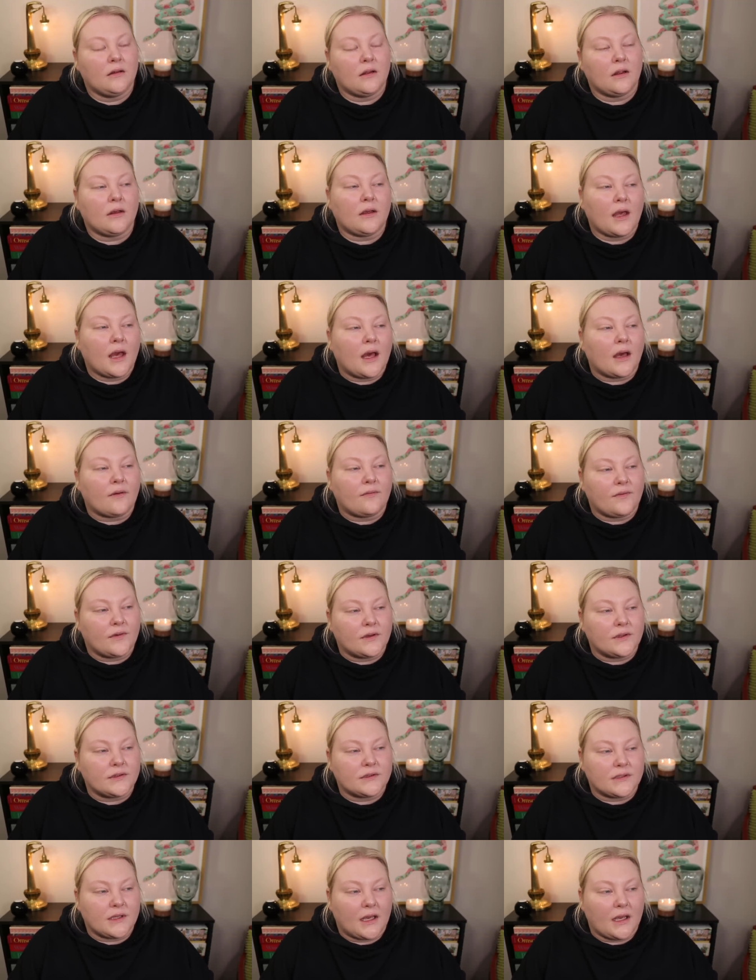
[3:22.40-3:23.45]
yeah, it
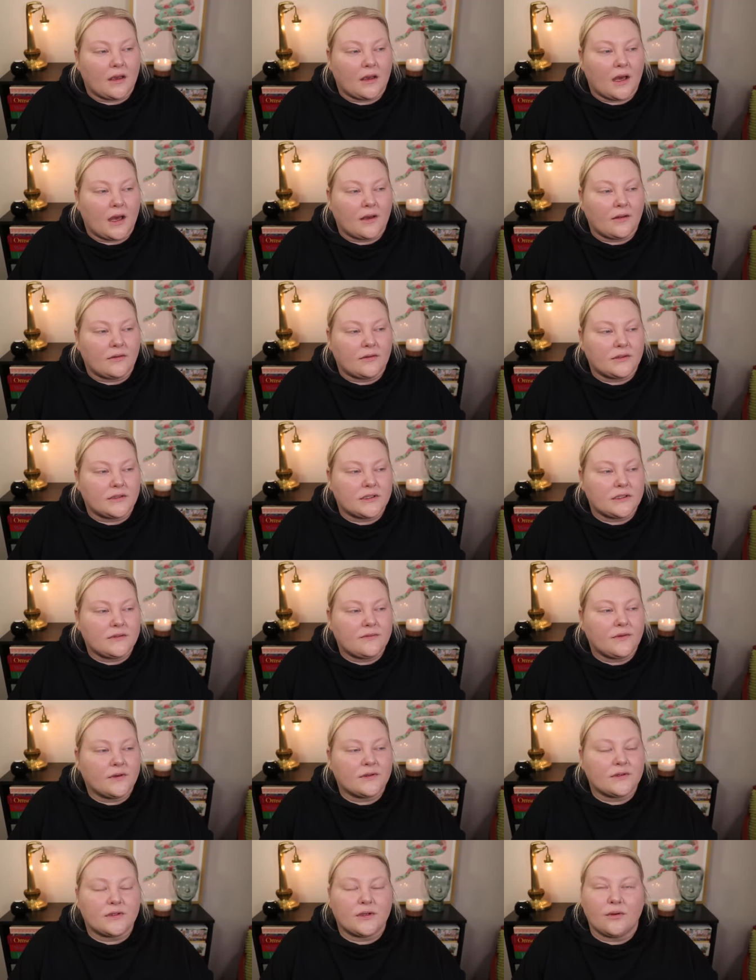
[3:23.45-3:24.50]
feels like I just
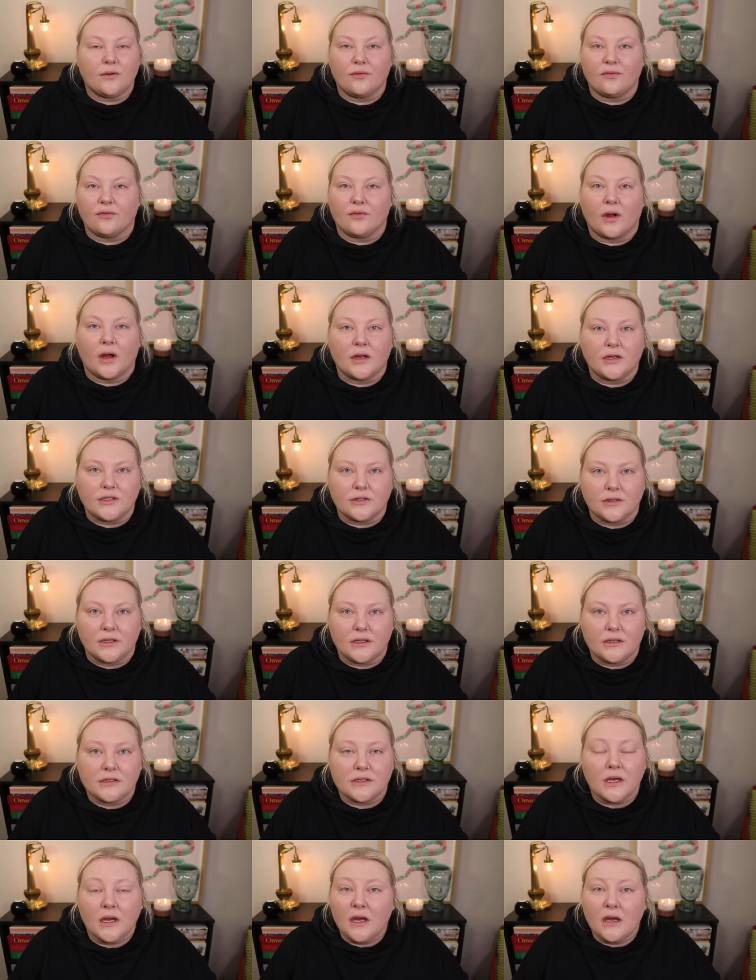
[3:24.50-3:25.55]
feel so
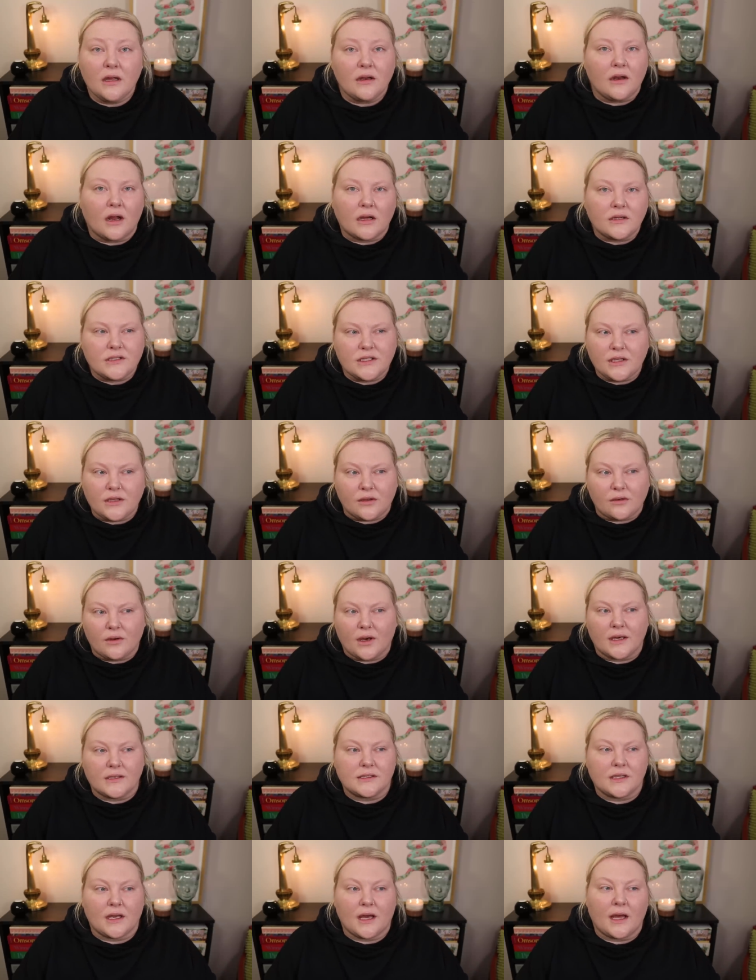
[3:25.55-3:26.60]
fraudulent, not to you
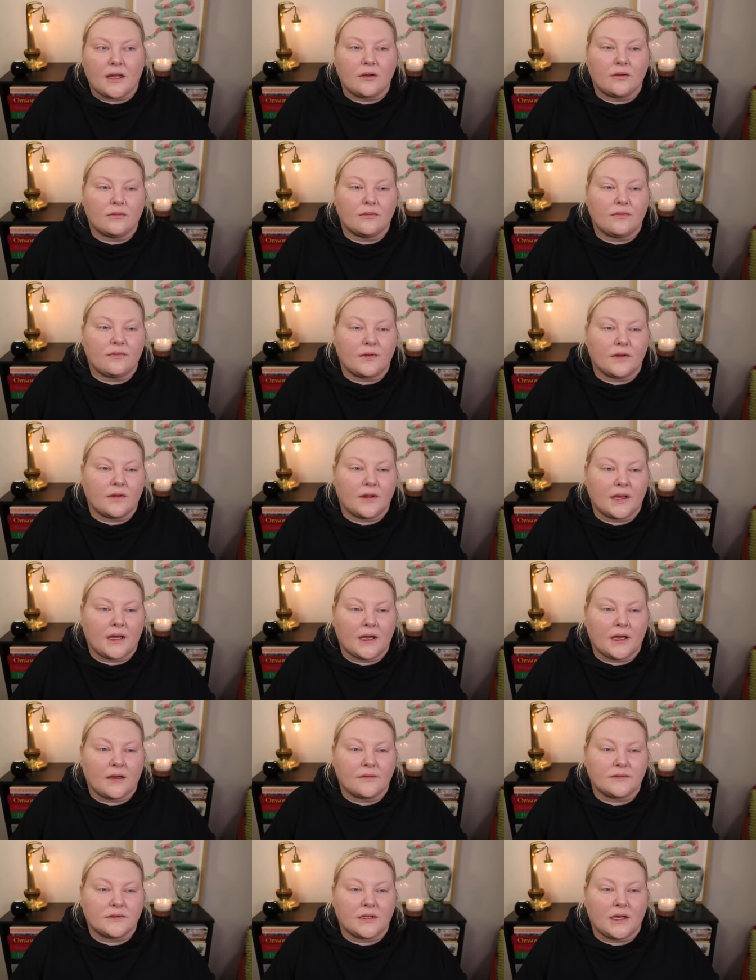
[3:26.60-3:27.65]
guys, like I don't feel like I
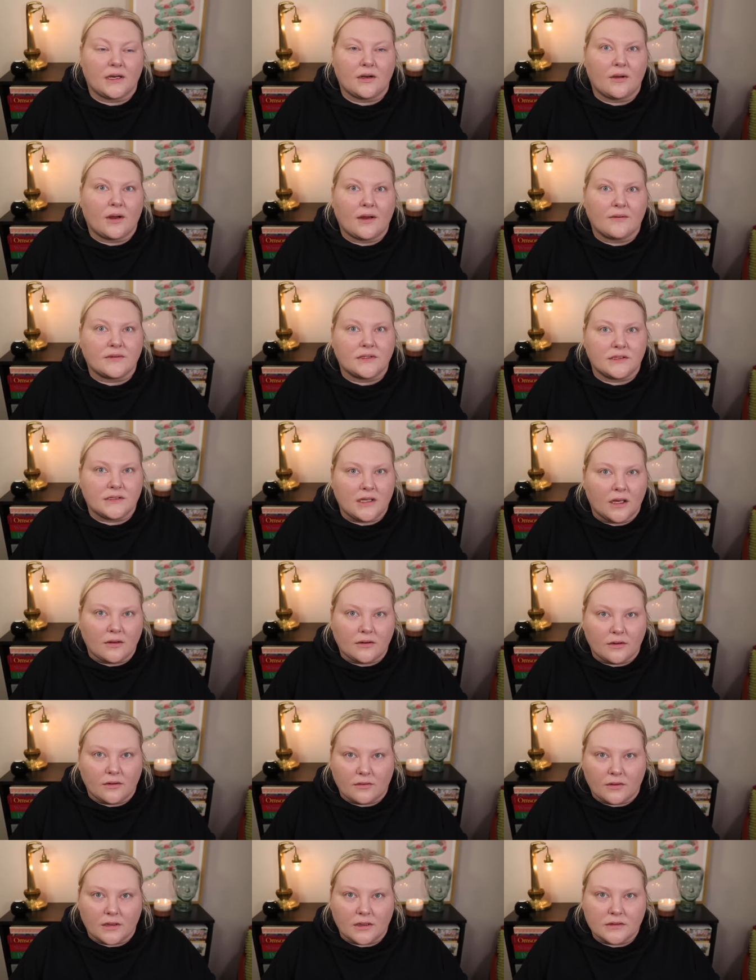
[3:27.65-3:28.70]
have to, I don't have to tell
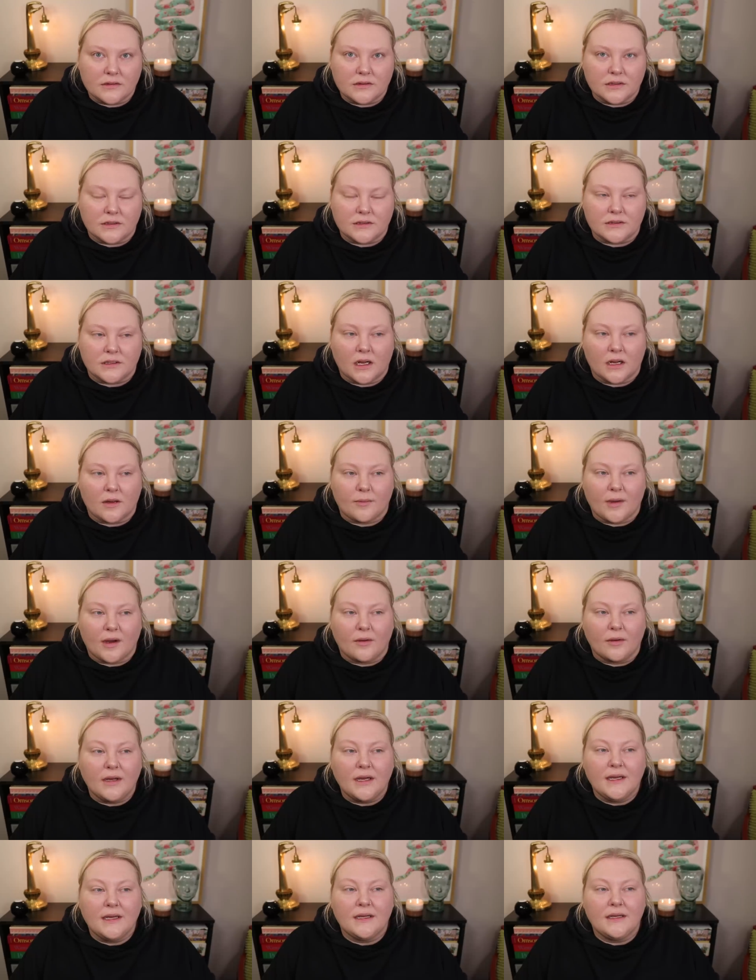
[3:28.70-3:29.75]
you this. It's not about
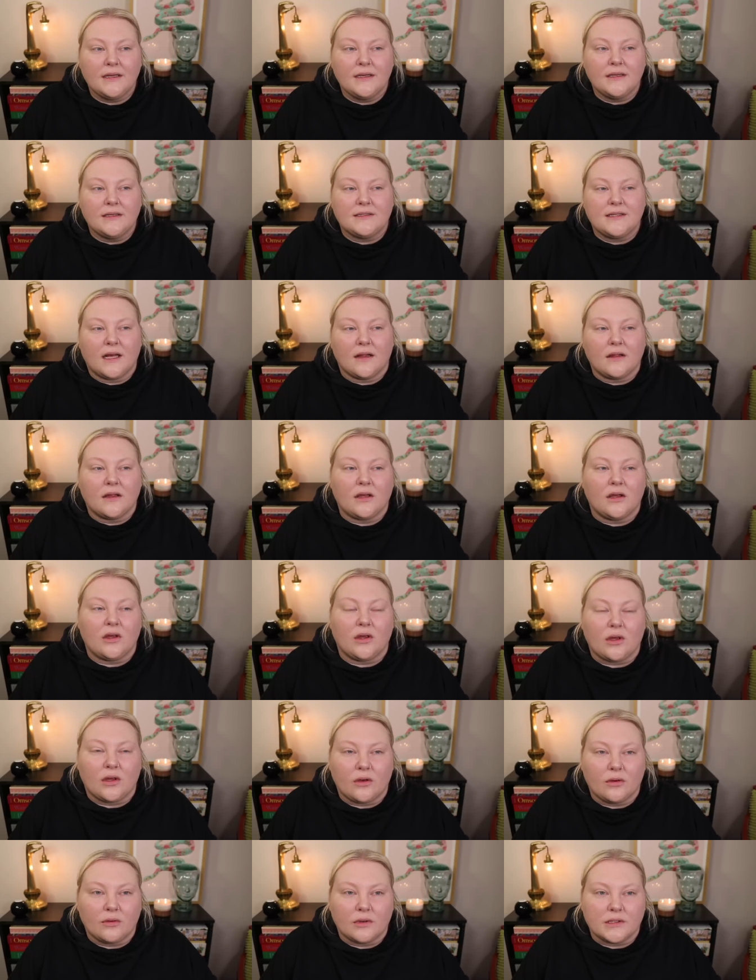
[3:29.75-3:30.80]
telling
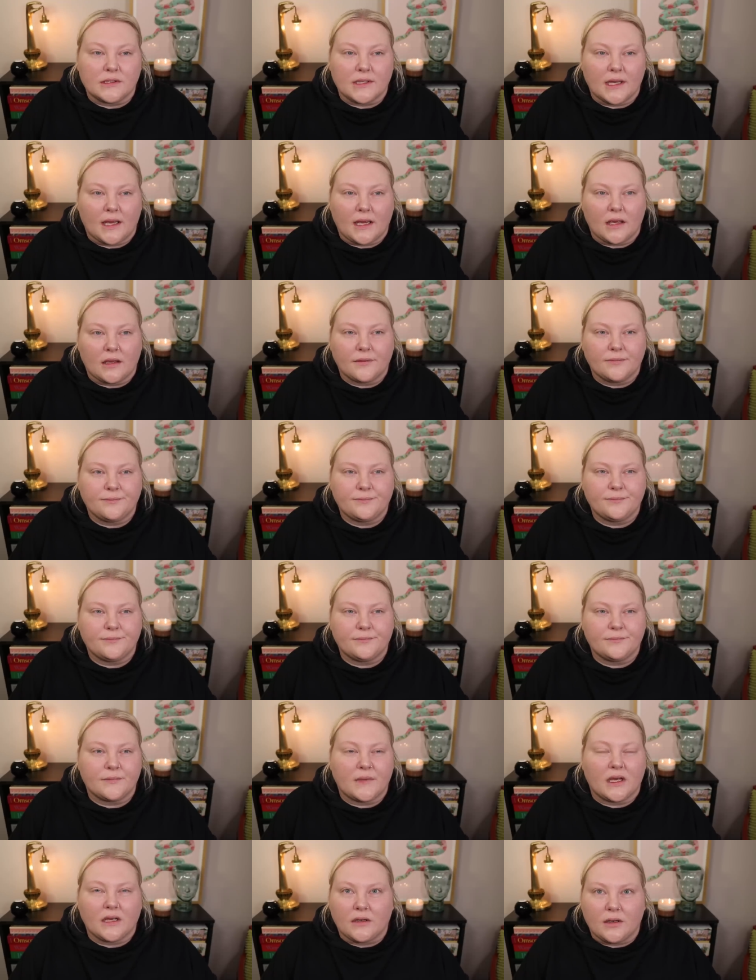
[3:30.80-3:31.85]
you, it's like
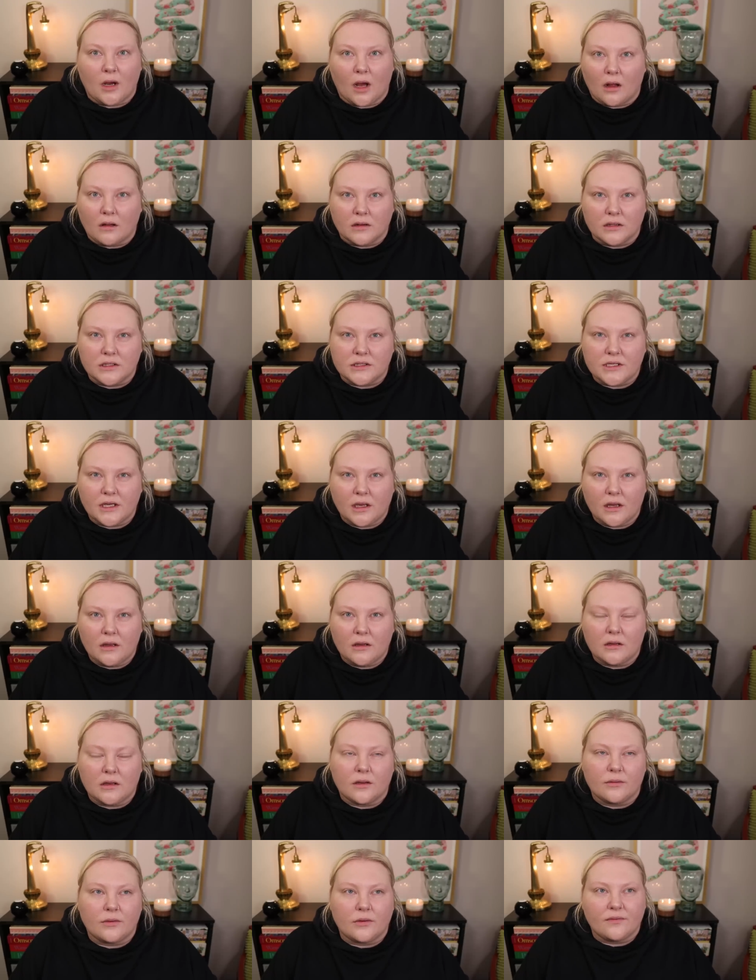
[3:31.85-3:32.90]
acknowledging it.
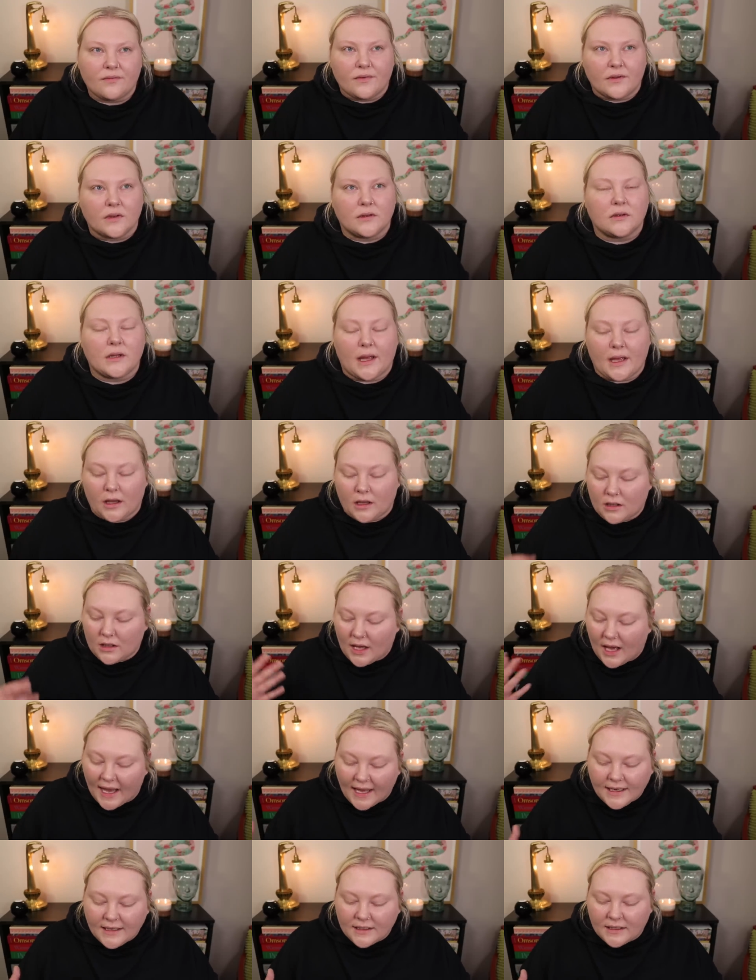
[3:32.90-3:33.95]
It would feel like
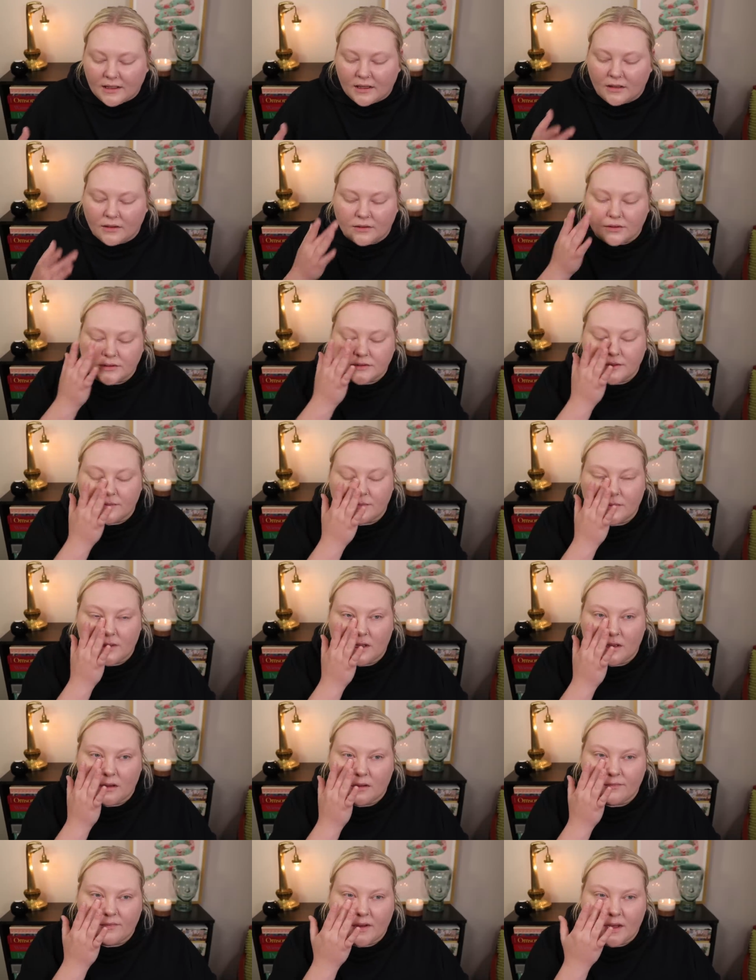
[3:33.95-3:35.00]
hiding it or
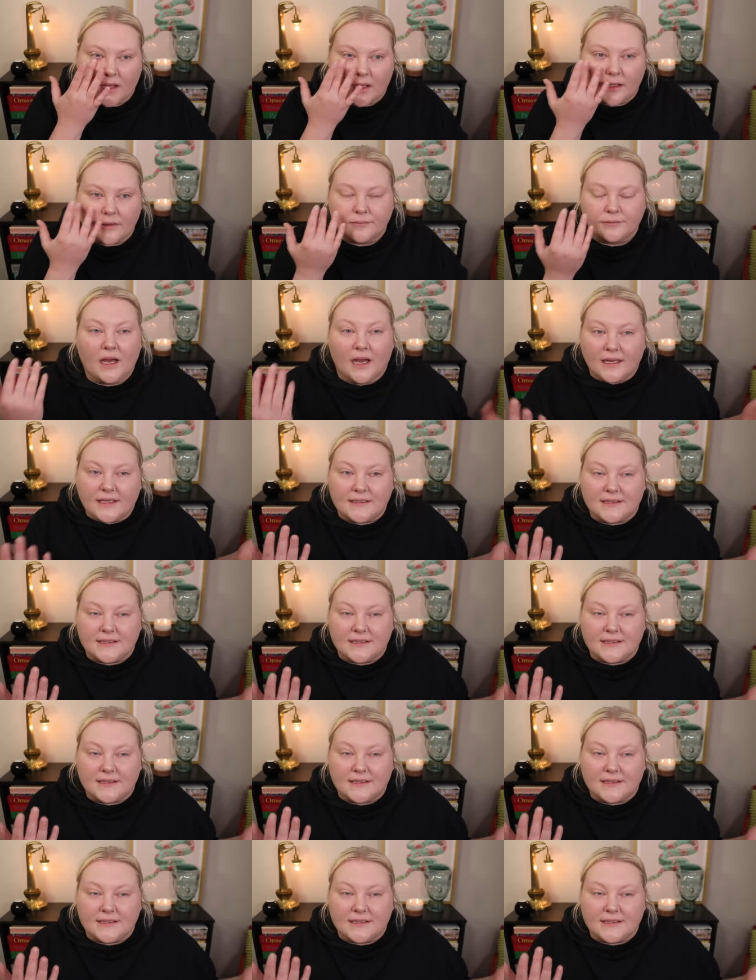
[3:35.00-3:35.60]
something if I, I